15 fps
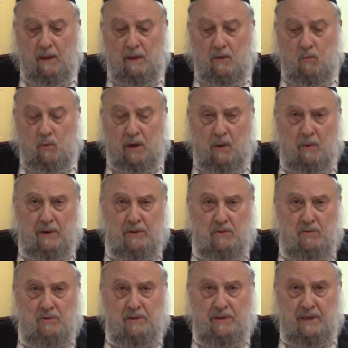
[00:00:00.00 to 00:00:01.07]
What I want to
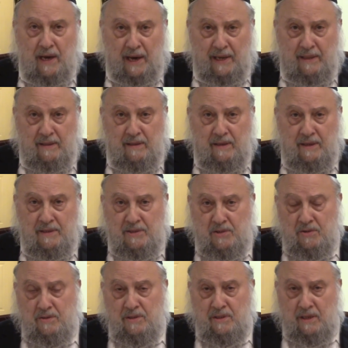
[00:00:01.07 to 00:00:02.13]
do tonight, in a
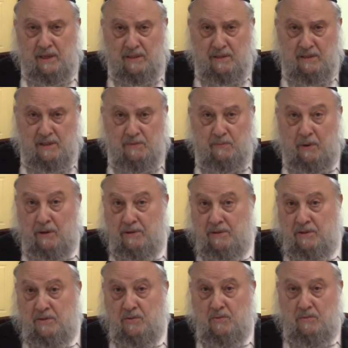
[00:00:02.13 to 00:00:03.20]
certain sense, is part
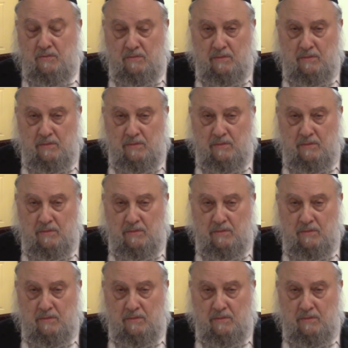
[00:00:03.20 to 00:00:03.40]
2,